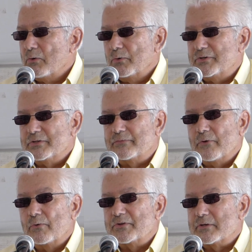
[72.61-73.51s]
which is
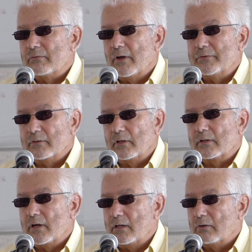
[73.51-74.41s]
focused around the Little
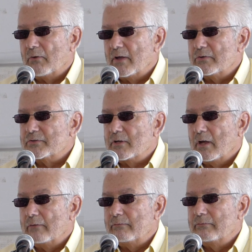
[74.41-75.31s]
Colorado's
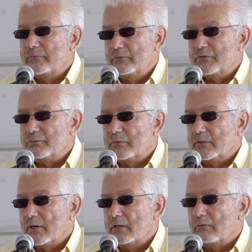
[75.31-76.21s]
confluence with the
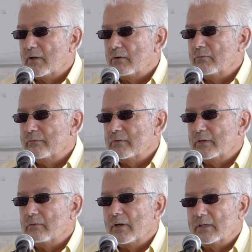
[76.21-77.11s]
Colorado River
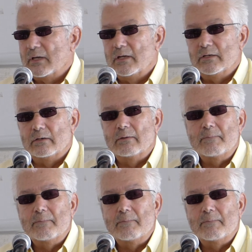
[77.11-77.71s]
in Grand Canyon,